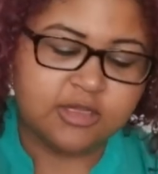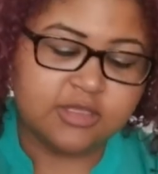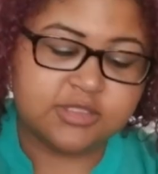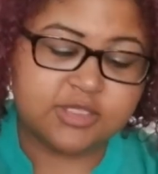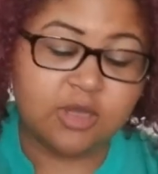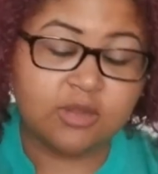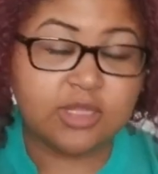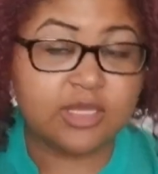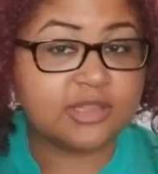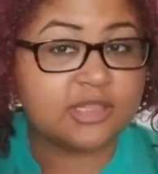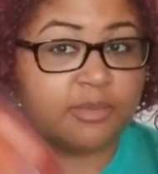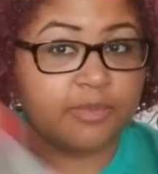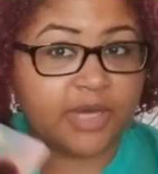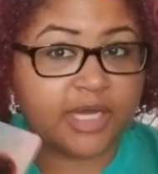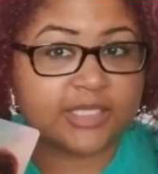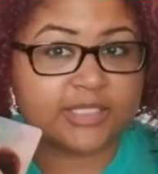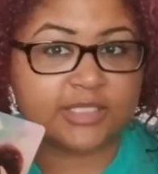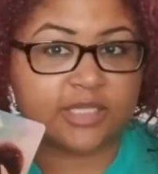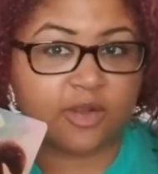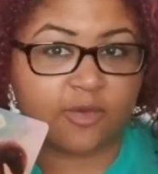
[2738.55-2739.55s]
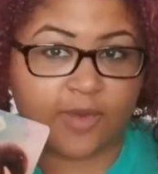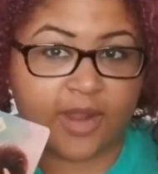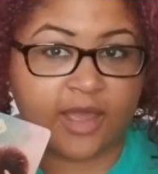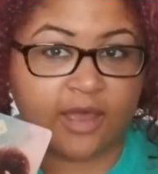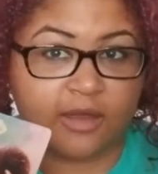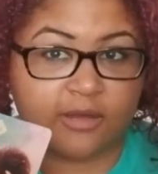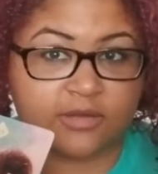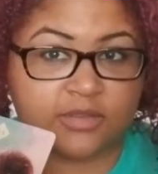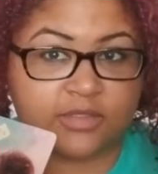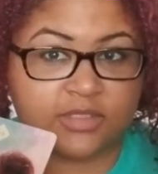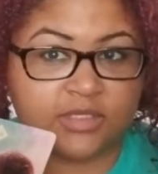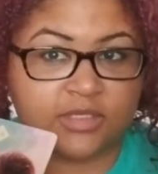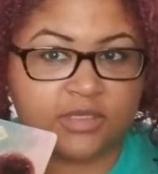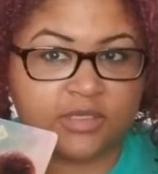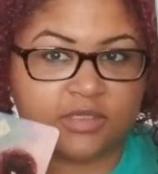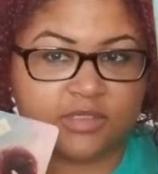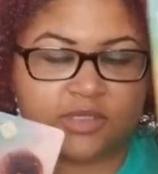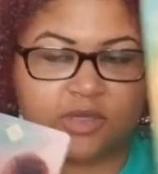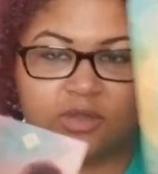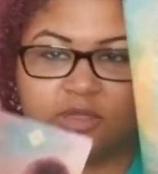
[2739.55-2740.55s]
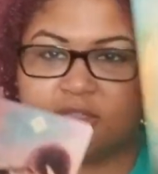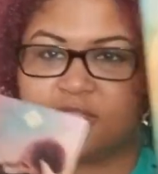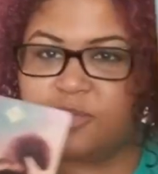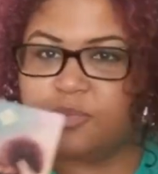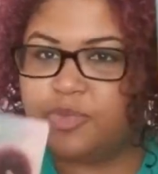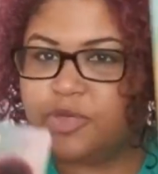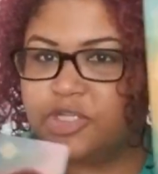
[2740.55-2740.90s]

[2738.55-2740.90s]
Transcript: Don't let them boss you around. Don't let them